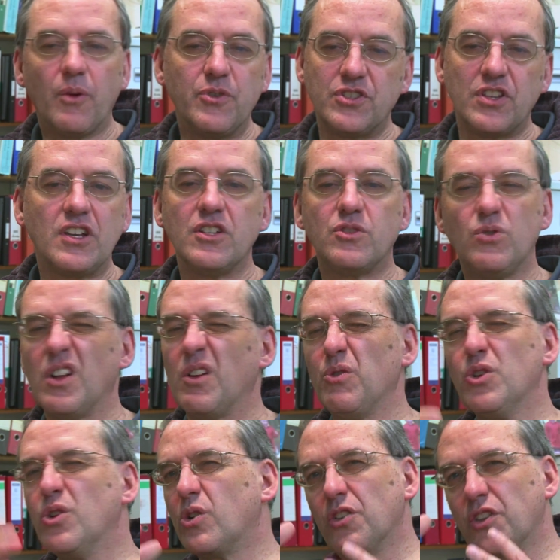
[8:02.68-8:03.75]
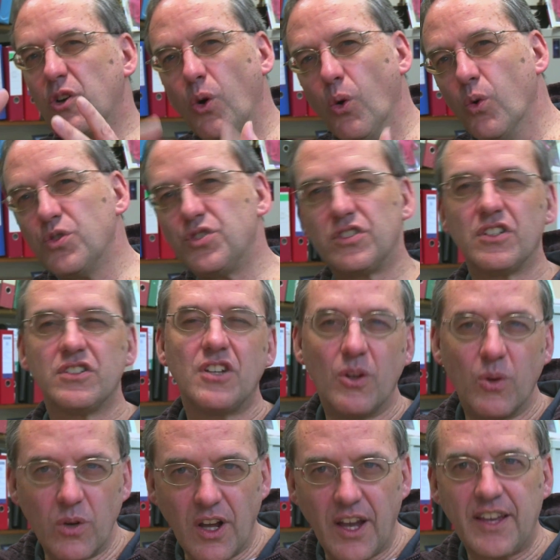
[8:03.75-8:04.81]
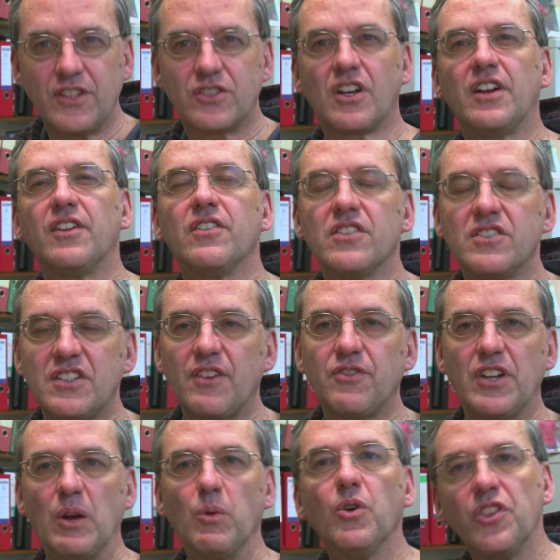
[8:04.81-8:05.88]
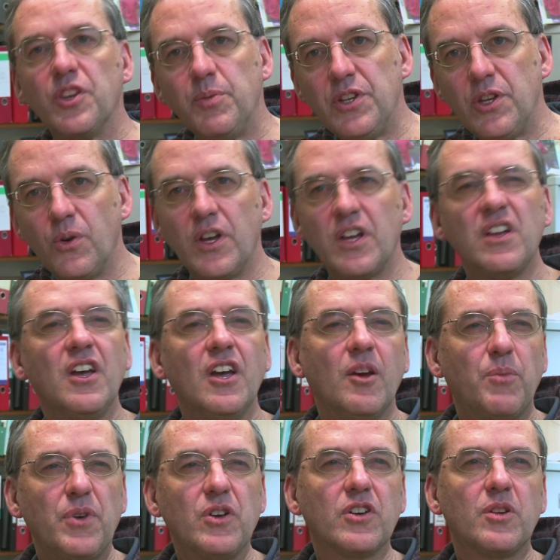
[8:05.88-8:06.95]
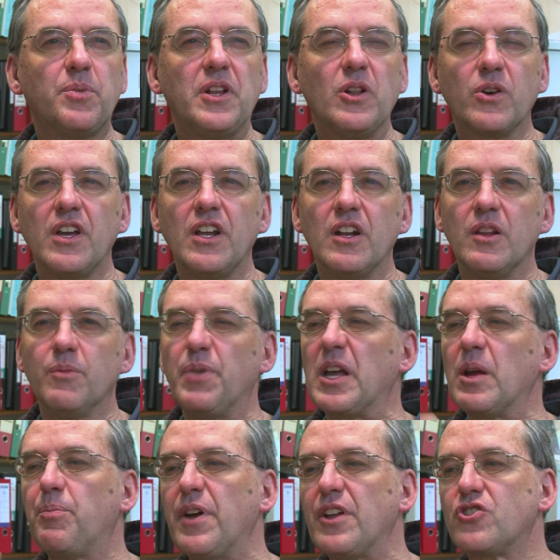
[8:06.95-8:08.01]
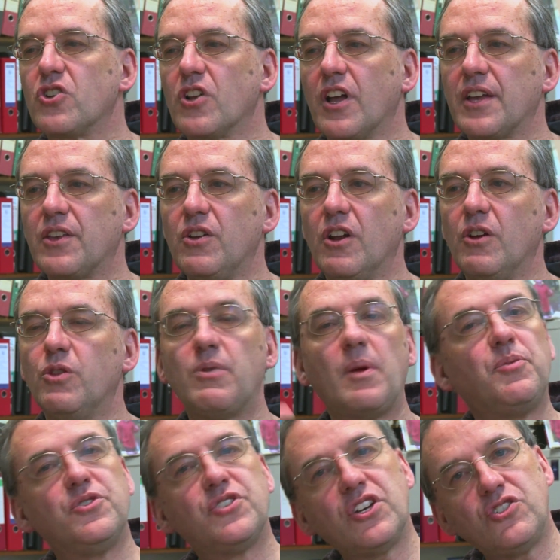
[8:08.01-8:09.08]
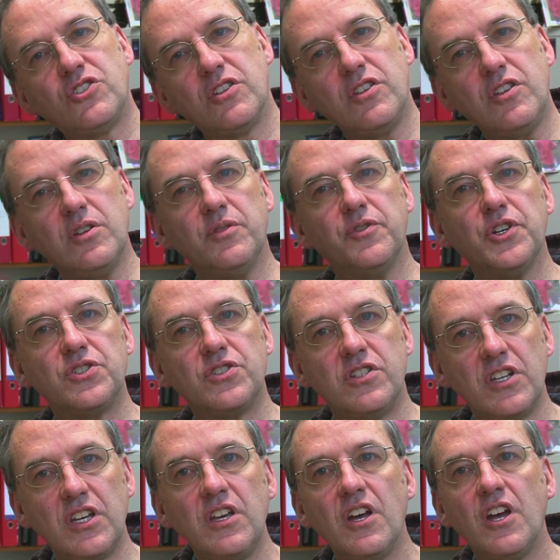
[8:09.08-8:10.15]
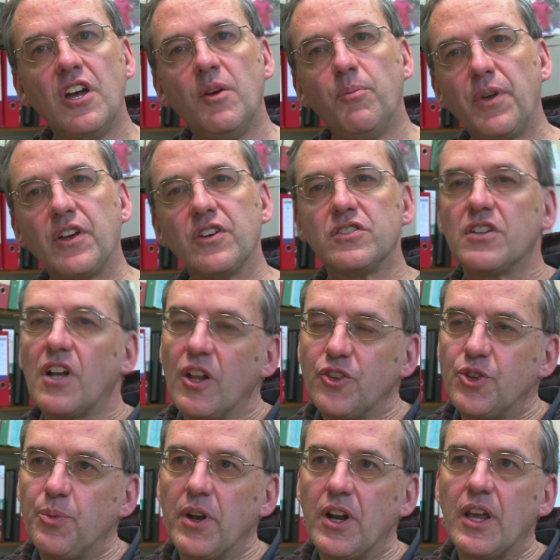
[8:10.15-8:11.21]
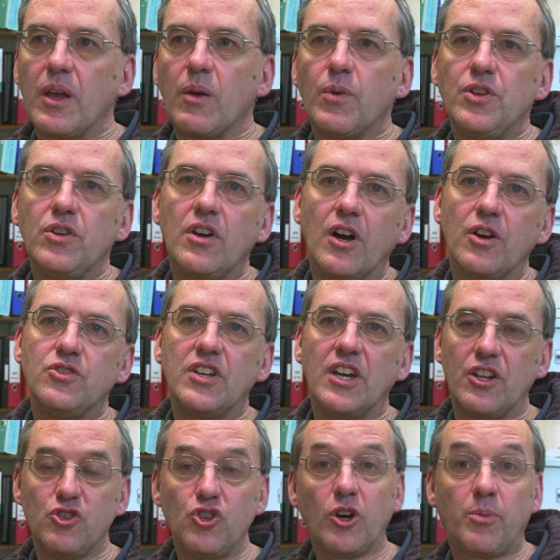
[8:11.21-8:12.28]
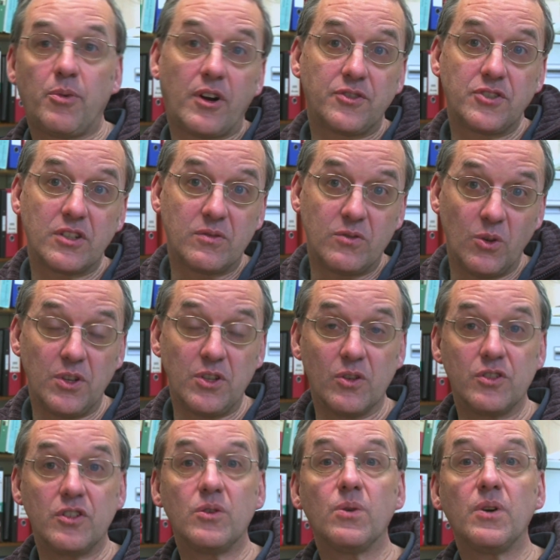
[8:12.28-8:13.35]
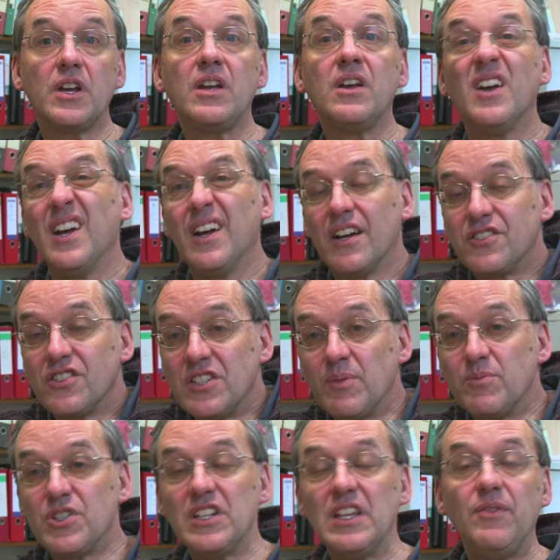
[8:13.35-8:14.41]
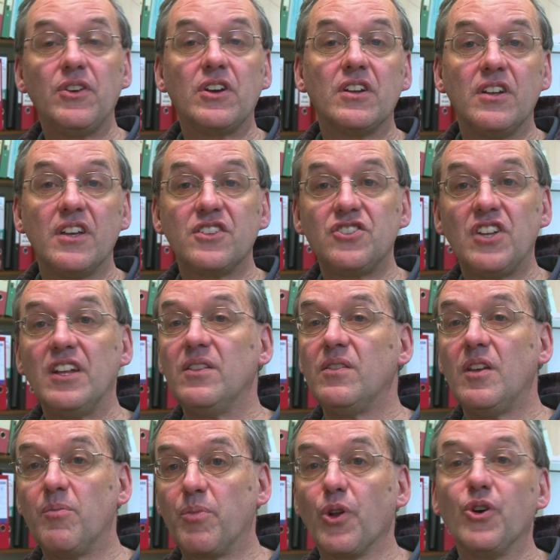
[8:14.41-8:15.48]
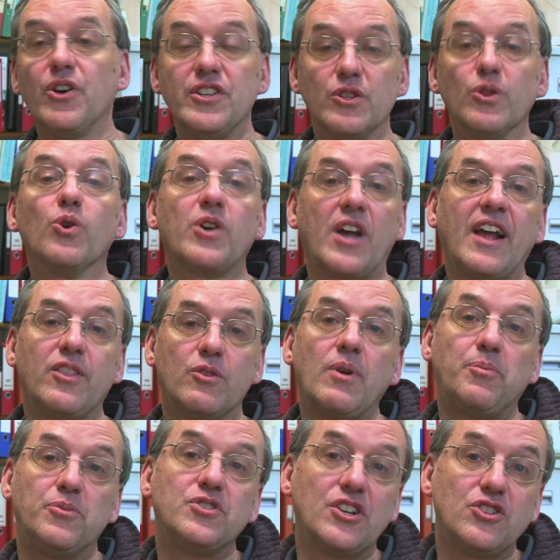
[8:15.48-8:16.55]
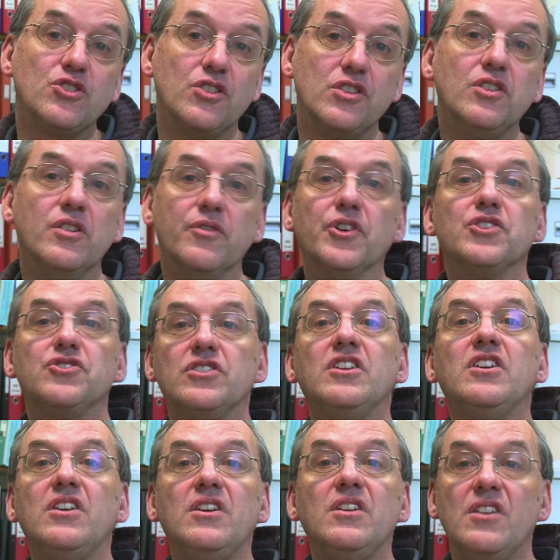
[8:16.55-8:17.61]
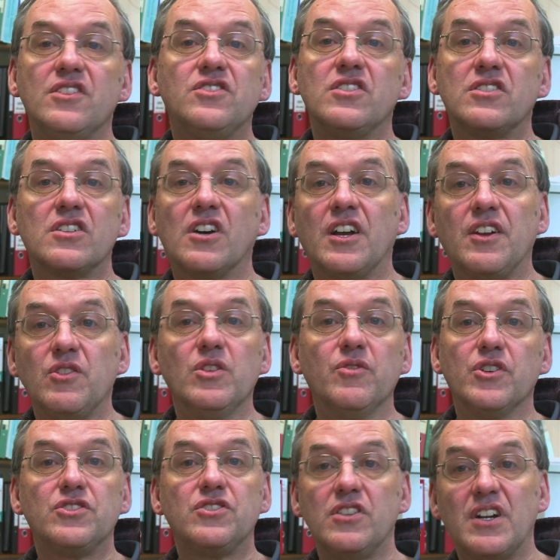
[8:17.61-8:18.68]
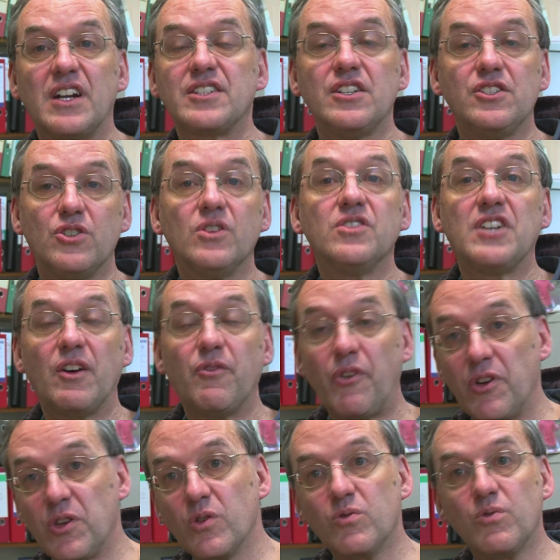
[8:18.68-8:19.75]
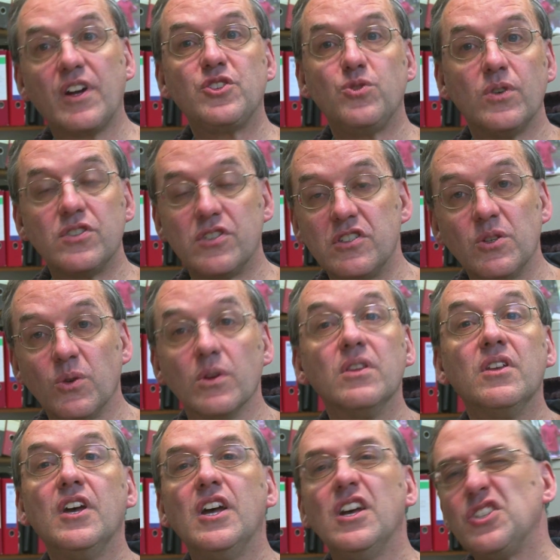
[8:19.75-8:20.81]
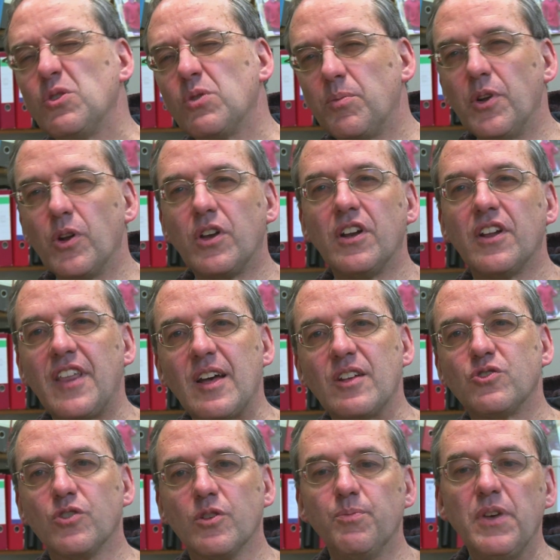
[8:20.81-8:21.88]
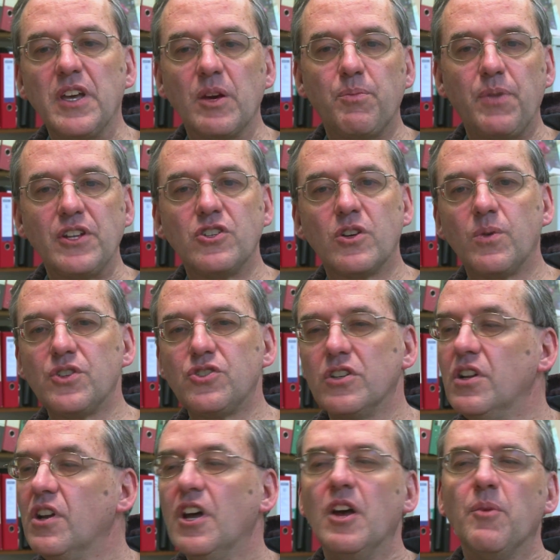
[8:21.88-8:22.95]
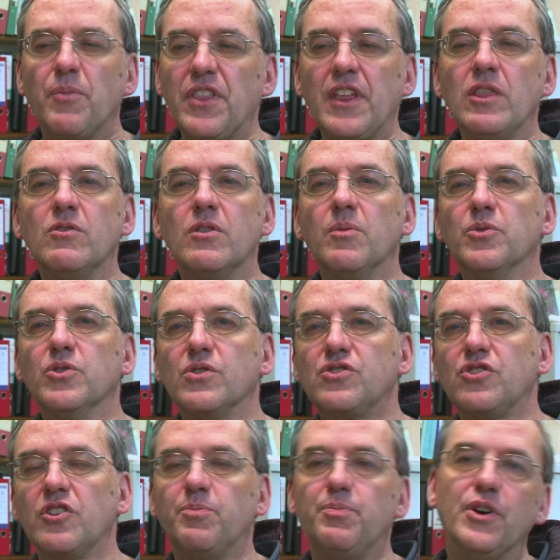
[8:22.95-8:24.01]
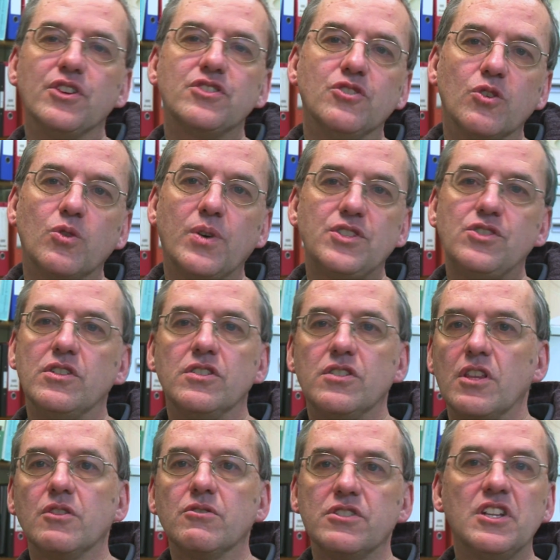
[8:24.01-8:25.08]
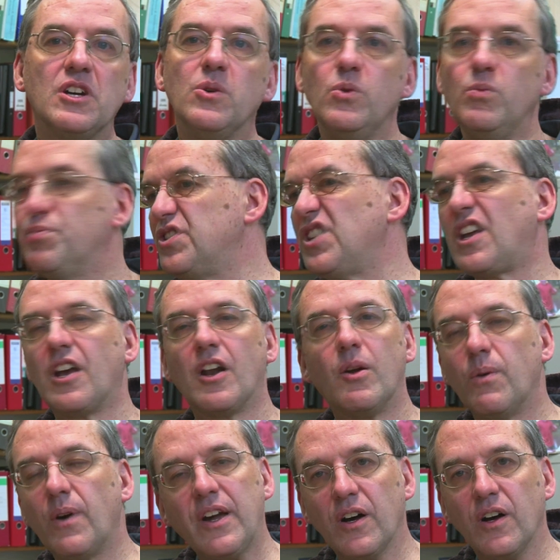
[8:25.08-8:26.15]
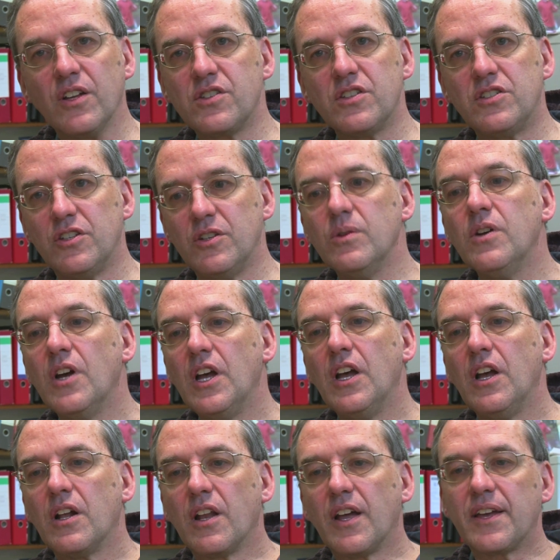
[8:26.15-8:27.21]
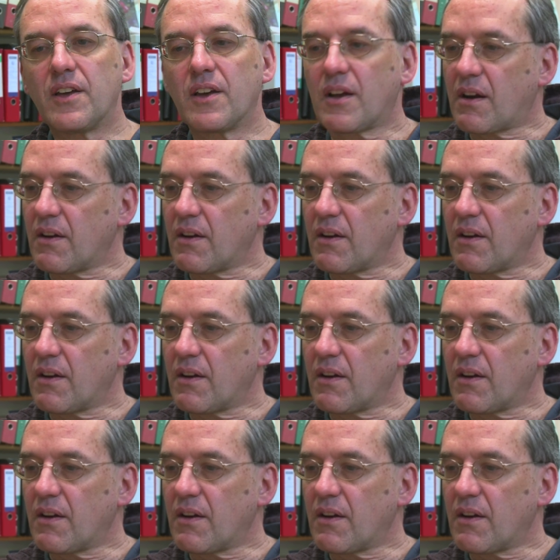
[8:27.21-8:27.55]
obvious thing is, you know, you look at the course, does it look like it's kind of the stuff that I want to be doing? But you've got to be looking at the bigger picture, like, you know, the reputation of the university. Because ultimately, when you go to get a job after doing your degree, to some significant extent, employers look at the reputation of the university. Is this the kind of university that actually turns out very good graduates and so on? So you want to be looking at that sort of bigger picture question. But then there are more sort of personal questions that there is no particular right answer to, like,